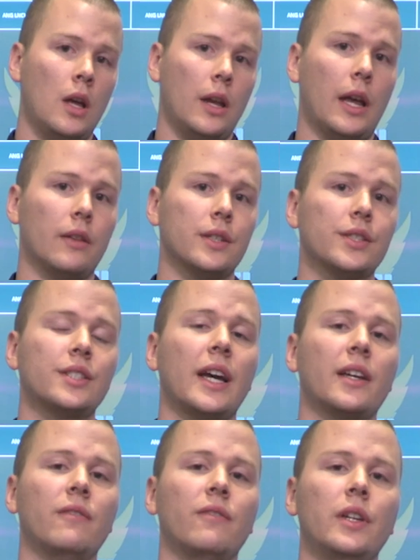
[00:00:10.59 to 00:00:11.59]
Now this
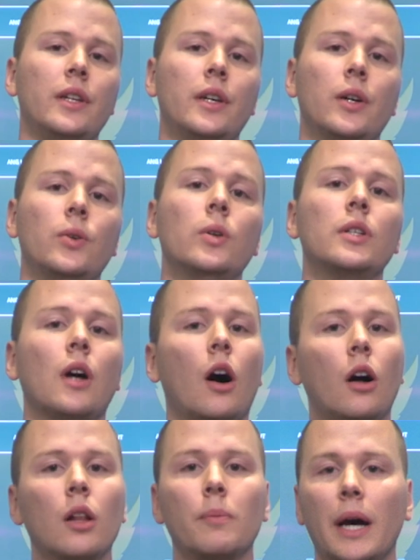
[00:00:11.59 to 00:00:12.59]
second video,
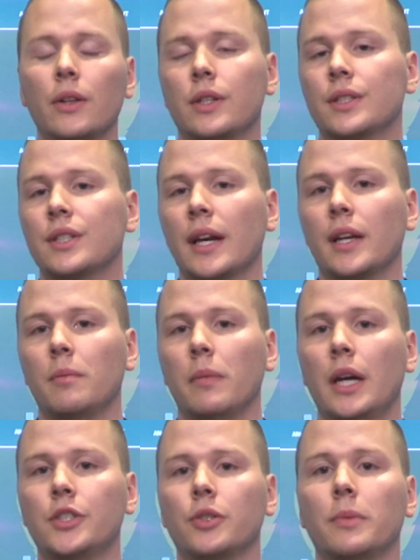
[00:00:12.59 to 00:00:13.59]
all about the second
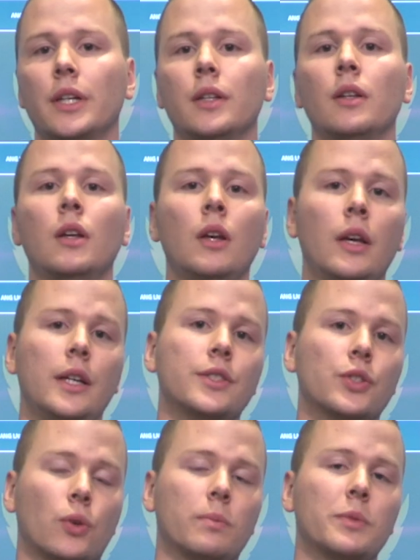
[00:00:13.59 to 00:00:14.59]
measurement in
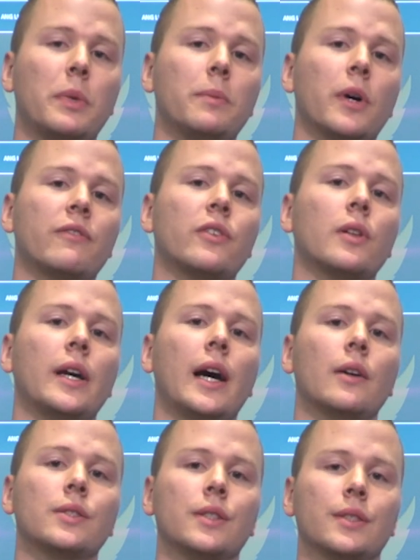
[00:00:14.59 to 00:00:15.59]
Storm's Pin Buffer
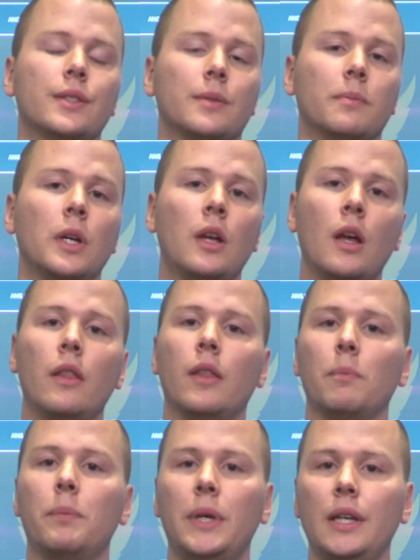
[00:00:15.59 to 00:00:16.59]
Layout System,
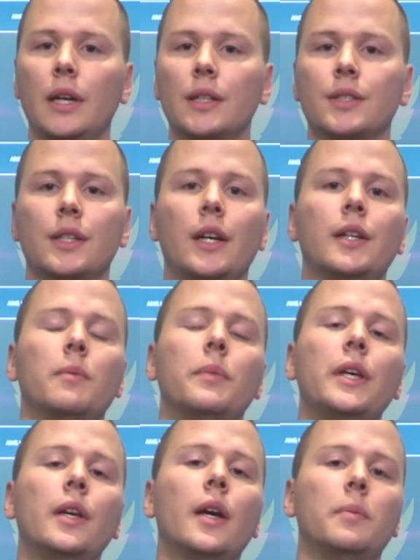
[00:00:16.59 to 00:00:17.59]
the
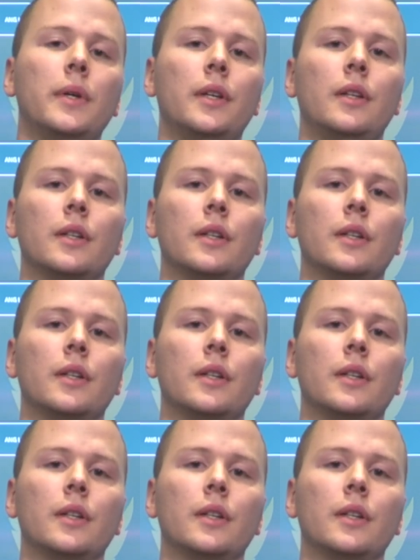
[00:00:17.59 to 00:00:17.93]
PSA-to-PAP